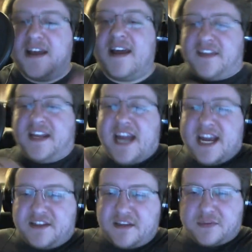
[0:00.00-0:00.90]
and then
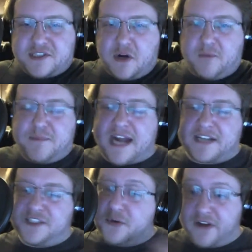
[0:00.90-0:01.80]
hand the result back
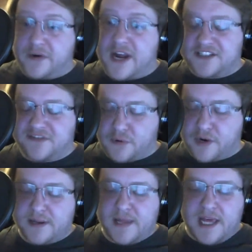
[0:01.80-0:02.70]
to whoever asked for it.